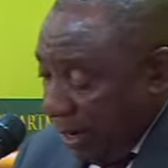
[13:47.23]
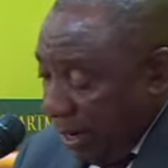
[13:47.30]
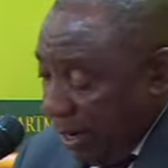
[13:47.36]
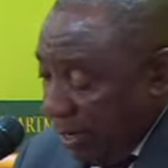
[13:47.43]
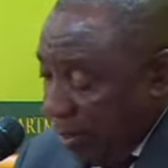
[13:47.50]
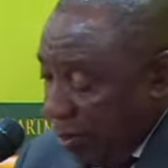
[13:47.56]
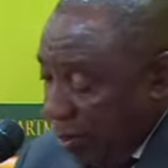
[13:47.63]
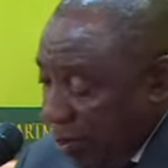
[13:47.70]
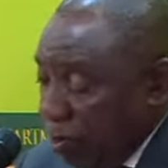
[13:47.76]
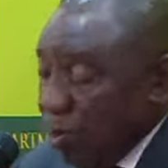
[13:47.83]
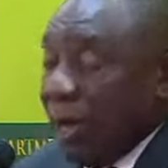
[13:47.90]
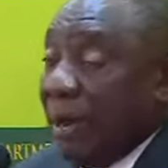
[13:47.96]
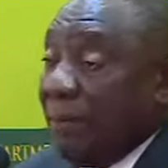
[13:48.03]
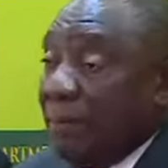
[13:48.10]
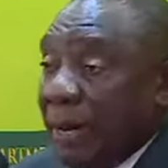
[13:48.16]
and
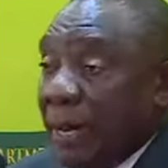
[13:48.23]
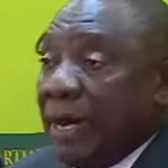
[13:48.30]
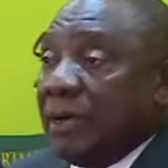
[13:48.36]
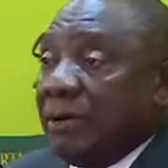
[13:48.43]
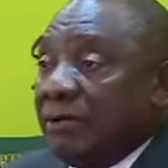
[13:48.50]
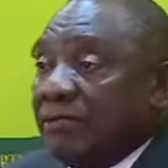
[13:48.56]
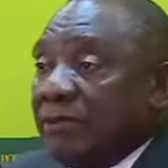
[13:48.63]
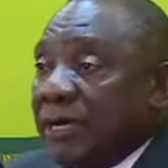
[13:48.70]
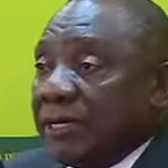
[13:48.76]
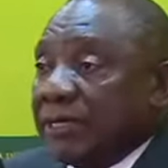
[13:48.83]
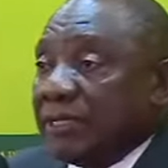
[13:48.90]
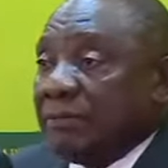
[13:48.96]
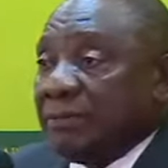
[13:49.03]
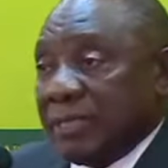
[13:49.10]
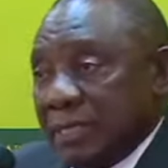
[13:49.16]
you are part of
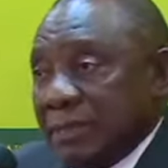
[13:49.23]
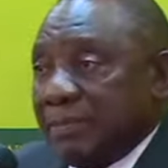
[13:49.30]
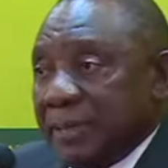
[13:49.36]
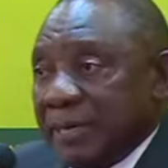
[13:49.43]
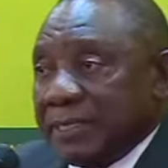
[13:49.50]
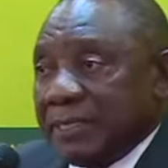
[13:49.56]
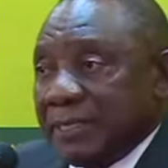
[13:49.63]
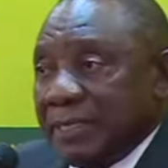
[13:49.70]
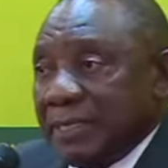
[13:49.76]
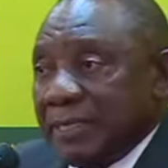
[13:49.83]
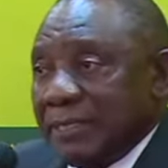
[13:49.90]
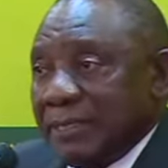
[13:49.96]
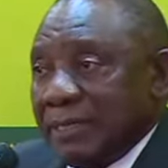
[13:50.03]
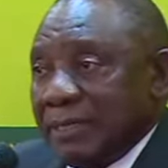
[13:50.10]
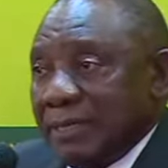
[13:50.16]
us, Mr. President.